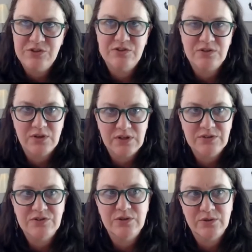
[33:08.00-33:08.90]
is
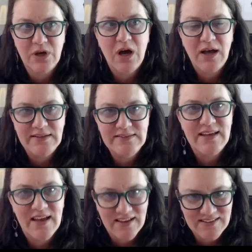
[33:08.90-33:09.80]
also
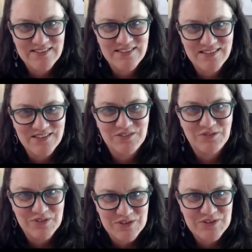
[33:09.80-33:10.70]
context
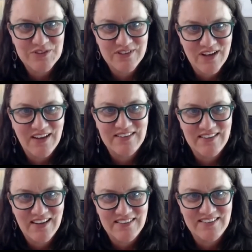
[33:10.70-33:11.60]
versus
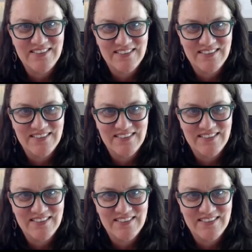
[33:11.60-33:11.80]
content.